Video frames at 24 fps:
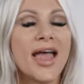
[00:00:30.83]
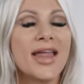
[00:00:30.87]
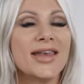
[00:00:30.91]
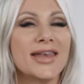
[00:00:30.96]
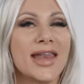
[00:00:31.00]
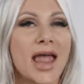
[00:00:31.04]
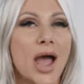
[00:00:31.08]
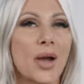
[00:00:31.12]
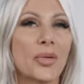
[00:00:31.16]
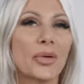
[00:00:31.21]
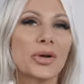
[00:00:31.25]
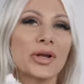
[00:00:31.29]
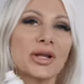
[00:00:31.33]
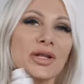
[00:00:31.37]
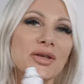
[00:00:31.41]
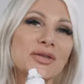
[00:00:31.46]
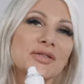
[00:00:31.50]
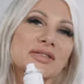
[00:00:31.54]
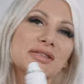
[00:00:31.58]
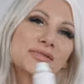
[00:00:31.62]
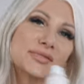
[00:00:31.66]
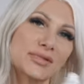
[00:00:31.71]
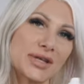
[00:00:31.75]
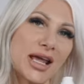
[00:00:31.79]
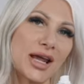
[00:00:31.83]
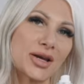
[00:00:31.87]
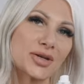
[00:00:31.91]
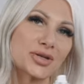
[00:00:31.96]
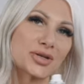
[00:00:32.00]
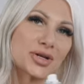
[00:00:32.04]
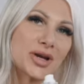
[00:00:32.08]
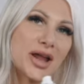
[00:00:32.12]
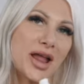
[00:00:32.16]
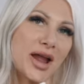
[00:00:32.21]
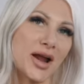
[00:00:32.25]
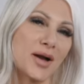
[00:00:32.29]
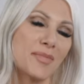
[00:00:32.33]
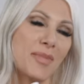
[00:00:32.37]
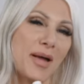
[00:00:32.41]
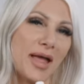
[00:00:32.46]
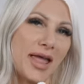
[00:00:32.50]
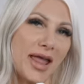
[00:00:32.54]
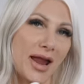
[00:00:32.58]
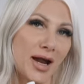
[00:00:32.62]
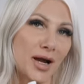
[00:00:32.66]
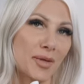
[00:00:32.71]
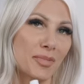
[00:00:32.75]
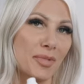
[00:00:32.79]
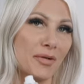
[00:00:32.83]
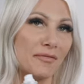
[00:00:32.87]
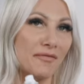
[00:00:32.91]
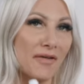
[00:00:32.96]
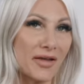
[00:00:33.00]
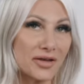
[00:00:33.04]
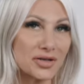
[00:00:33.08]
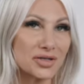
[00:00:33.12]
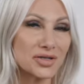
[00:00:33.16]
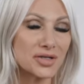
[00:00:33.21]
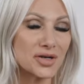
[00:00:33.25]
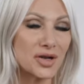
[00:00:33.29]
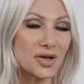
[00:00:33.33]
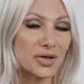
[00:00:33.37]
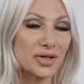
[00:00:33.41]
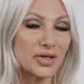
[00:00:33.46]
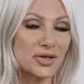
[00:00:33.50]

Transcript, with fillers: Now we're gonna use some Texture Air by Aiir Professional.